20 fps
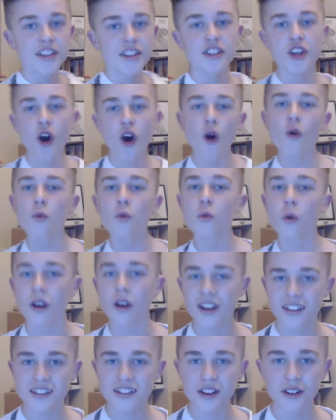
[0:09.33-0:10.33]
Yo,
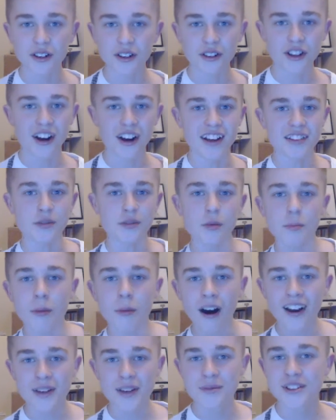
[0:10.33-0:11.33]
what is going on, guys?
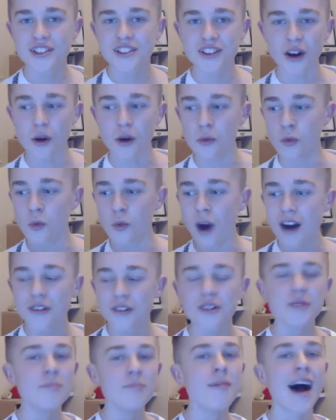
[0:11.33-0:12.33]
My name is Shine.
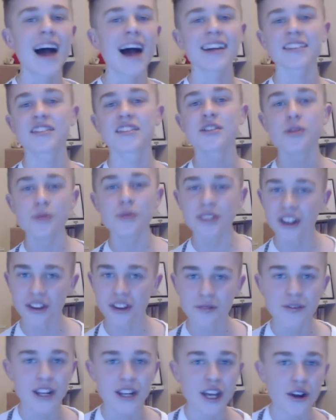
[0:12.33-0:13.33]
Welcome back to
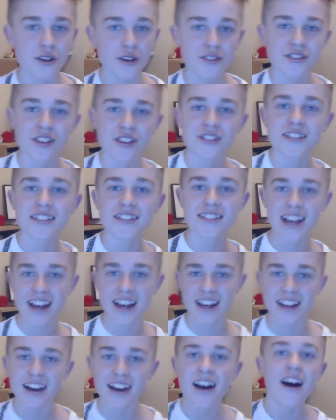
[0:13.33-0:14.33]
another video. So
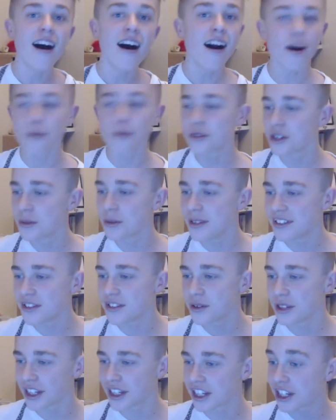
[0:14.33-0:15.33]
today I'm going to be
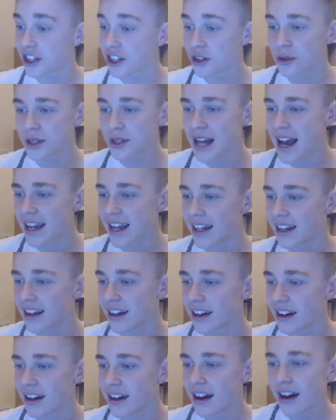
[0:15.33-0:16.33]
doing a
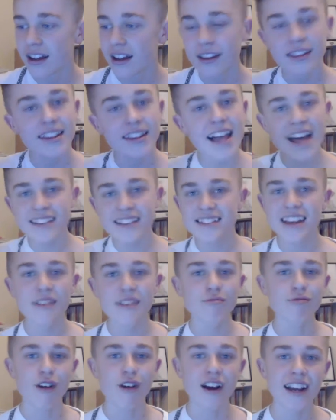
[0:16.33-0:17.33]
Q&A. Let's
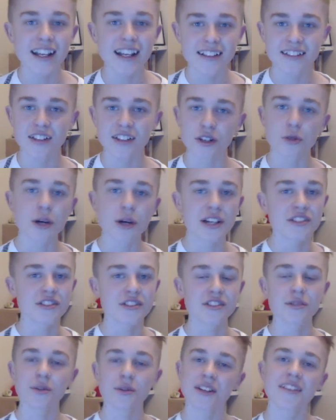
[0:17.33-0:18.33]
get right into the
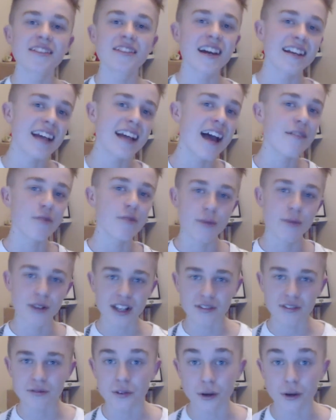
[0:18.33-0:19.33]
questions. I want to thank
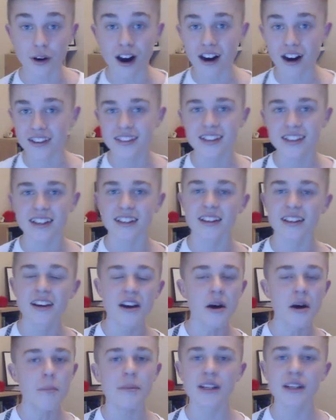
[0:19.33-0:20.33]
everybody for asking
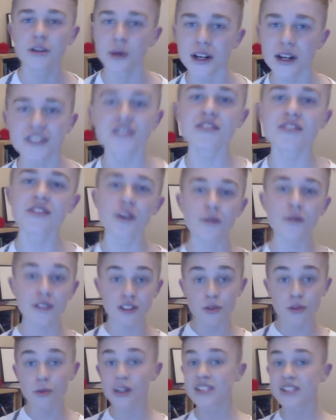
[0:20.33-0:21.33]
me questions over
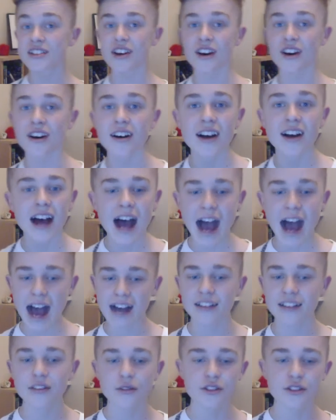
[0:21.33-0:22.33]
Twitter
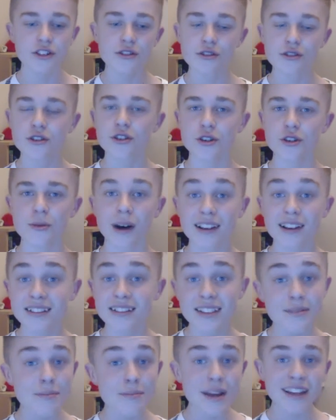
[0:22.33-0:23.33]
and on YouTube. I
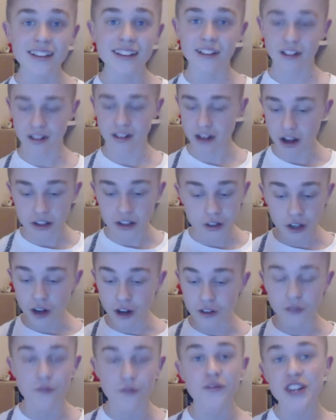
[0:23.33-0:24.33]
didn't make like
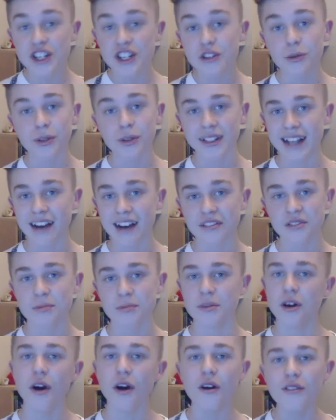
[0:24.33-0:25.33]
an official
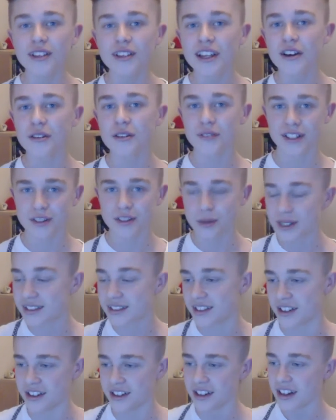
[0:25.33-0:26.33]
announcement, only over
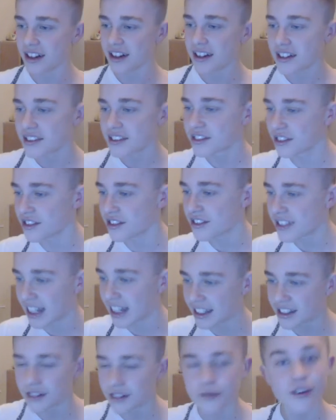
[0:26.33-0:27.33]
Twitter, so
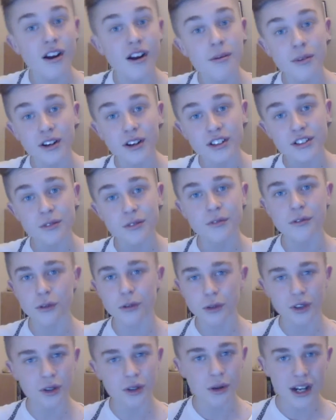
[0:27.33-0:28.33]
thank you very much
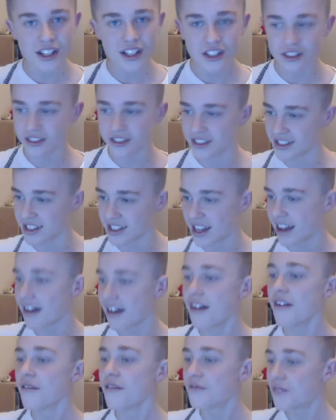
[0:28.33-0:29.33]
for all the questions.
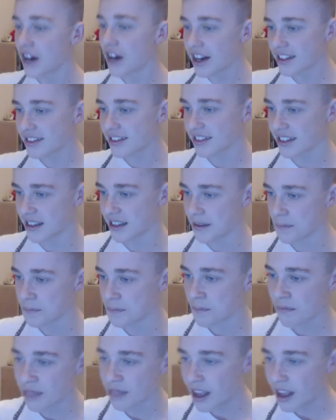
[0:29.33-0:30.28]
Firstly,